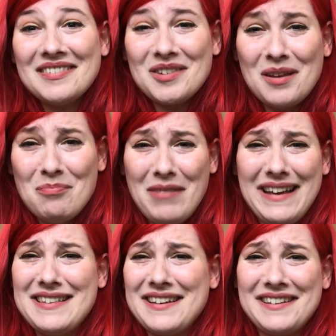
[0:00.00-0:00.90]
It's
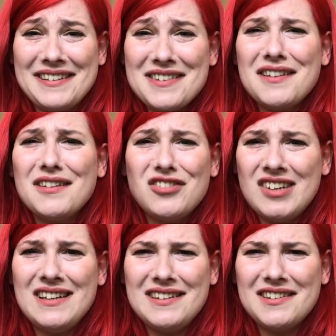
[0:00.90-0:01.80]
amazing. It's
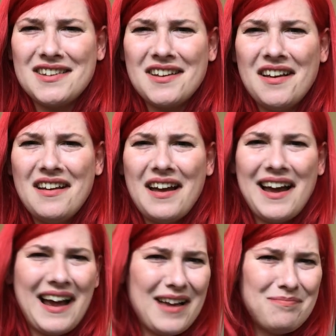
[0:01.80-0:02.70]
cheese
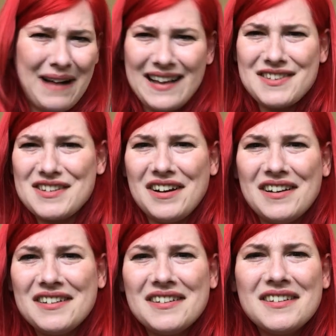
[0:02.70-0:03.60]
and pasta.